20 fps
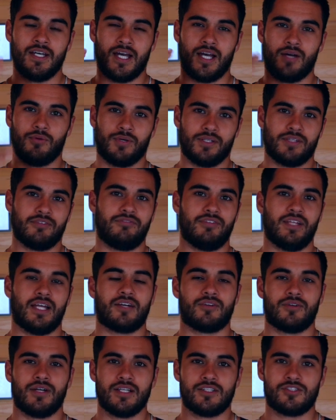I want the
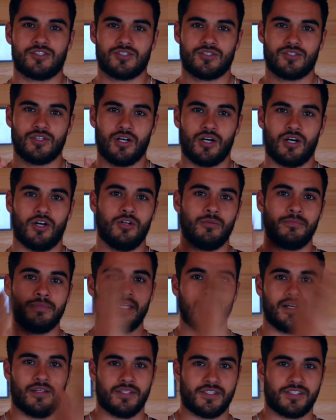flatter edge to all
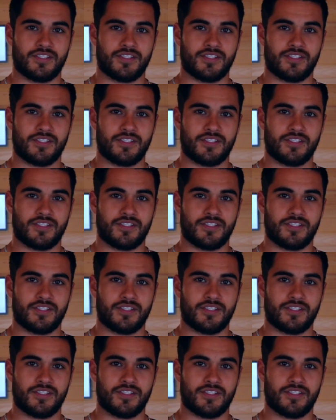be on the